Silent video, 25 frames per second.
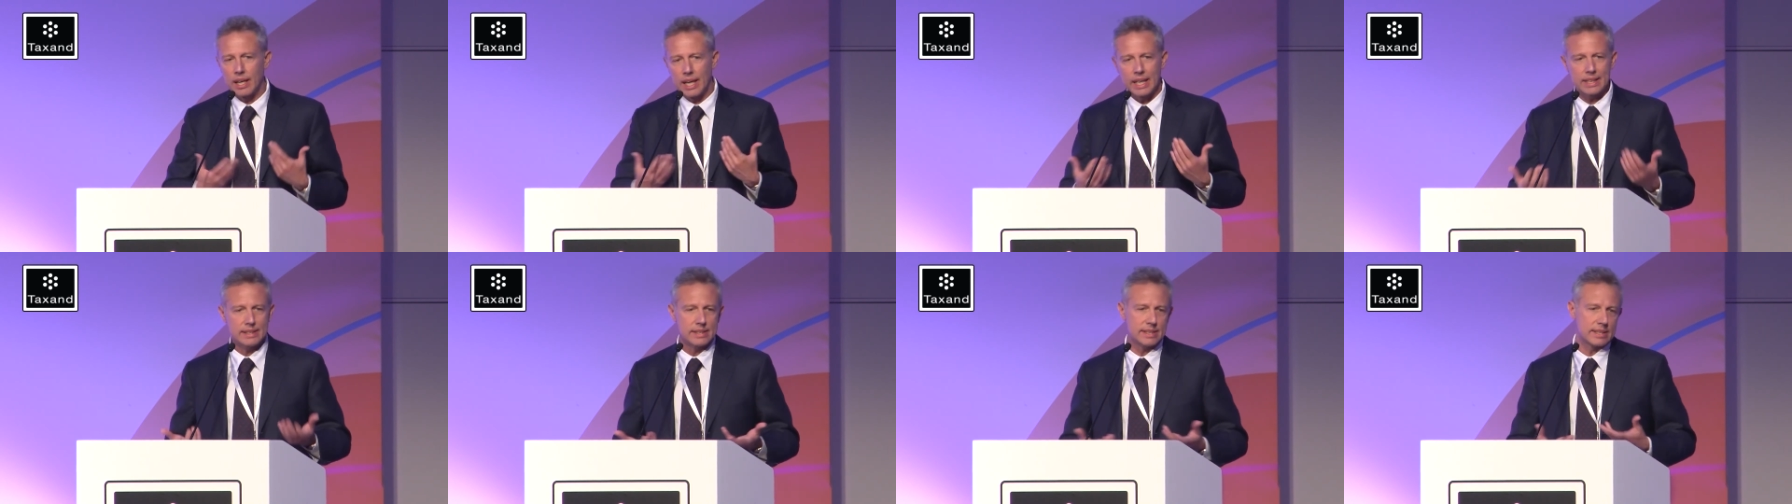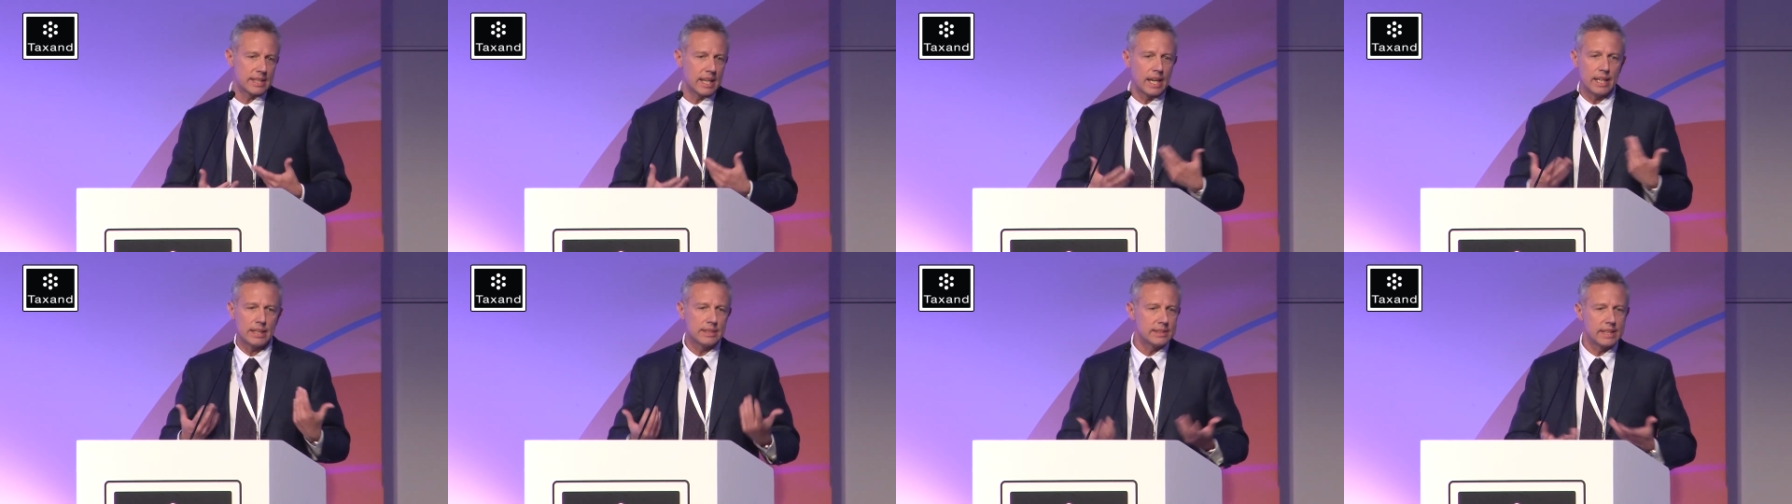let's
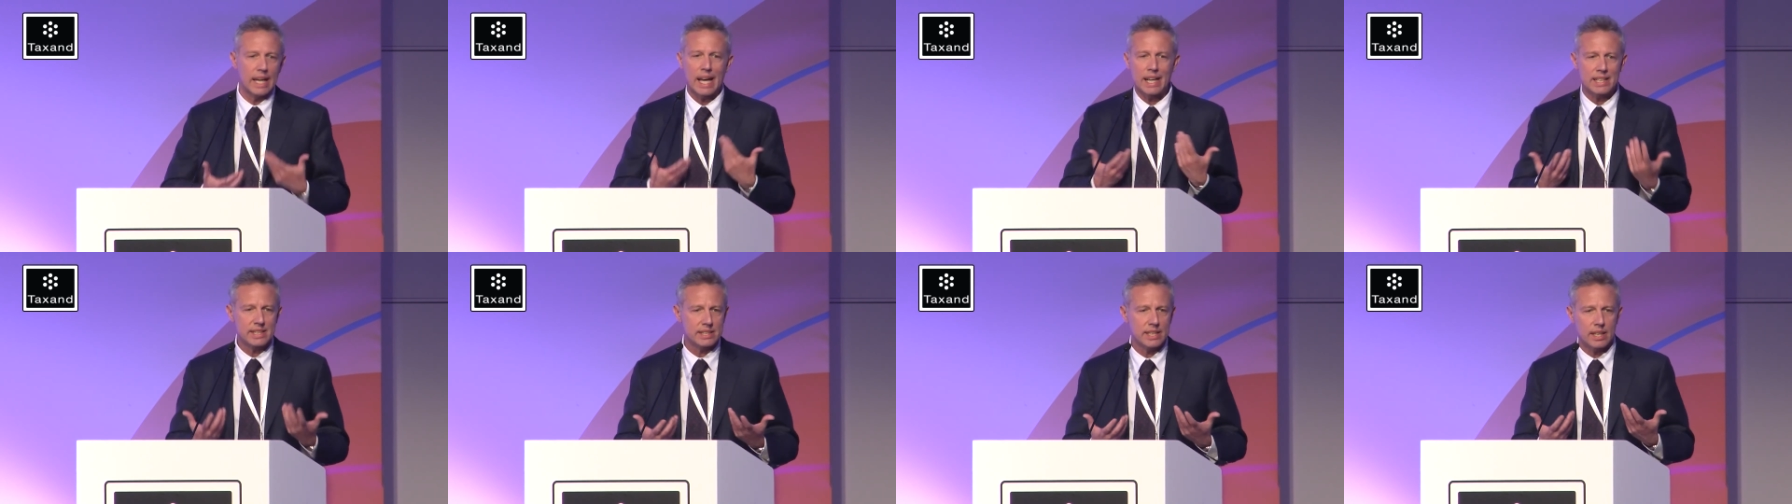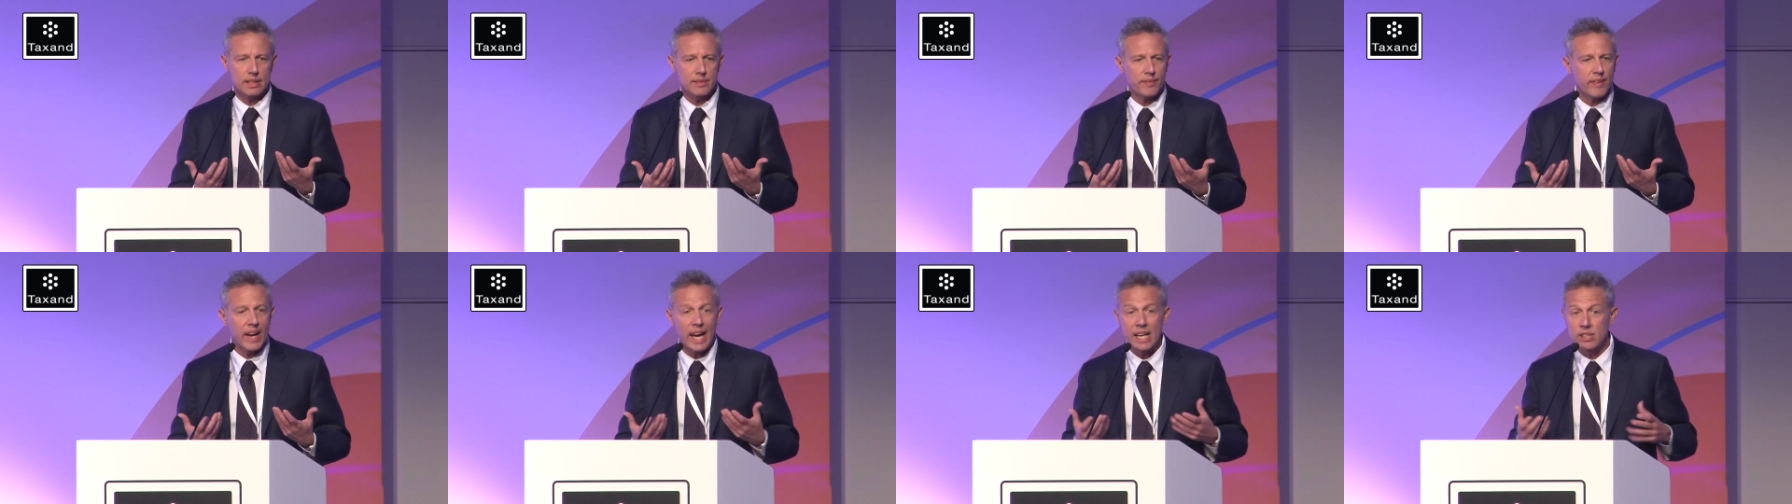say tax
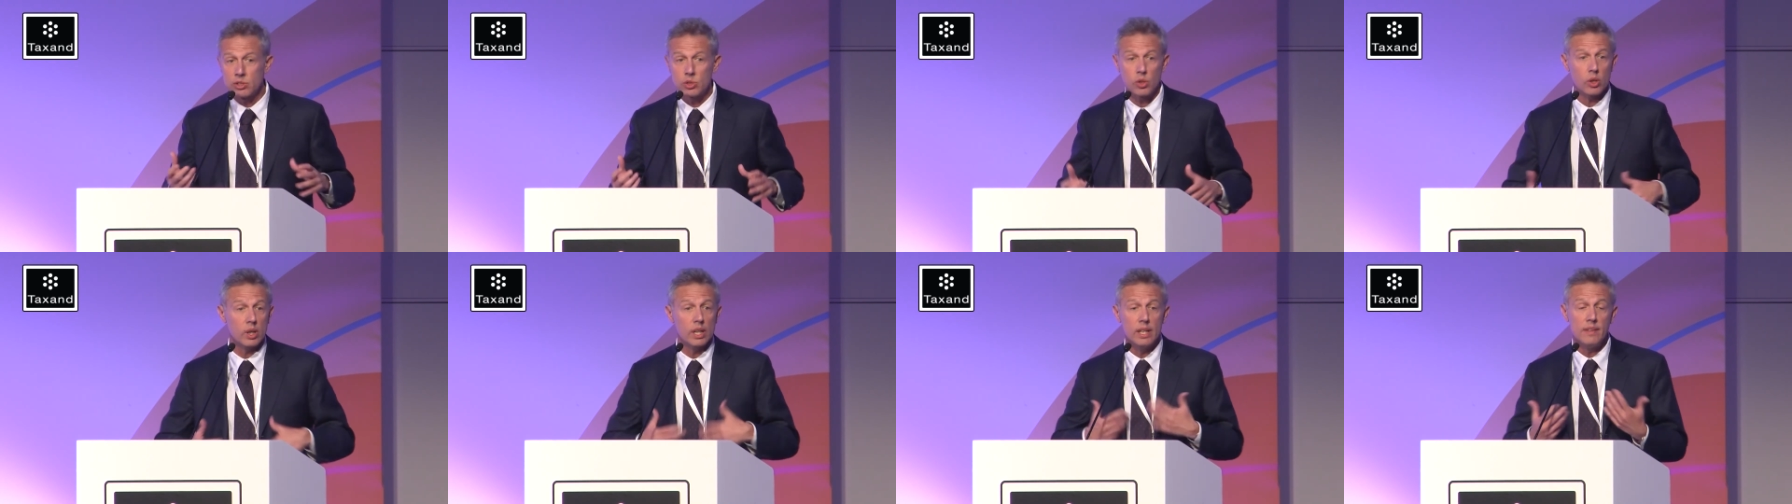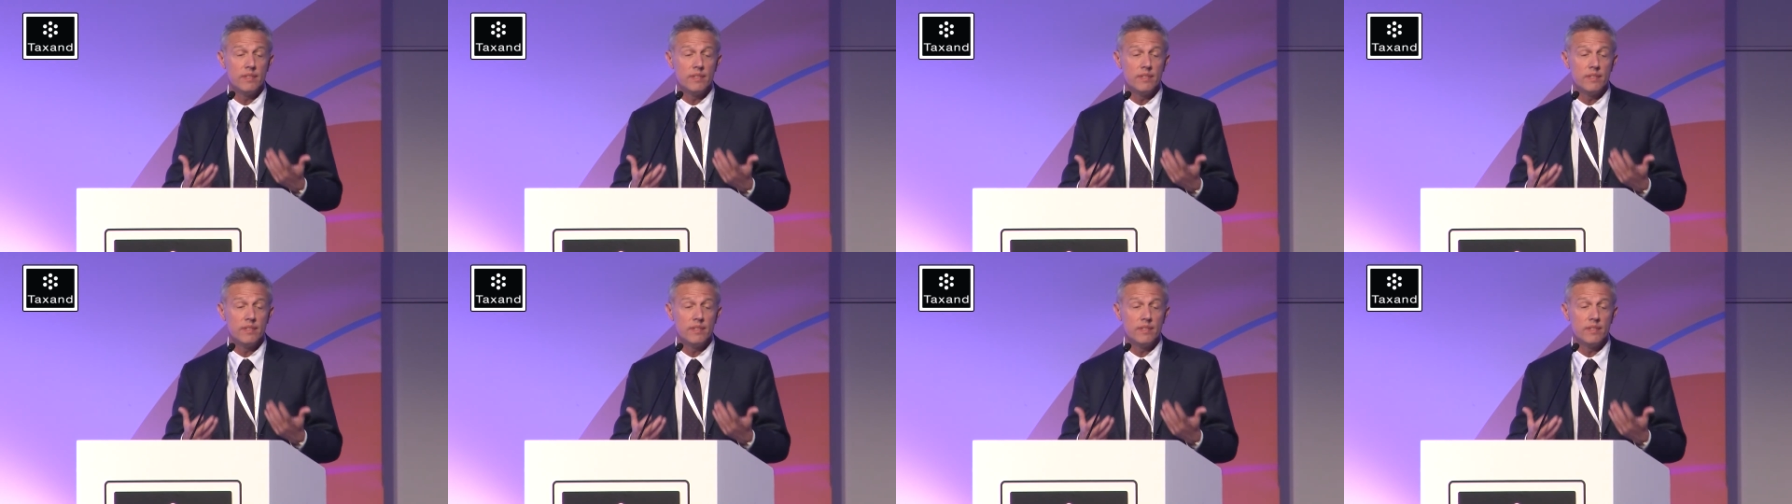advisor,